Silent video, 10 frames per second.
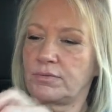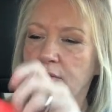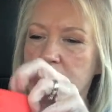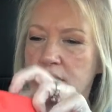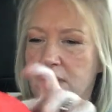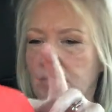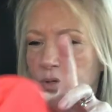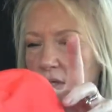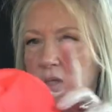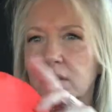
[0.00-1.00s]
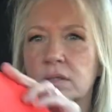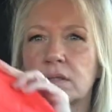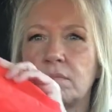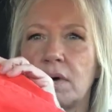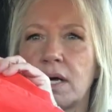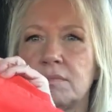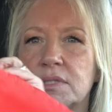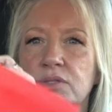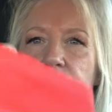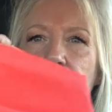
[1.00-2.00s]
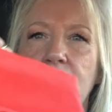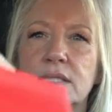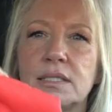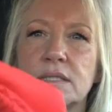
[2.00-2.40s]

front zipper. Bottom is great.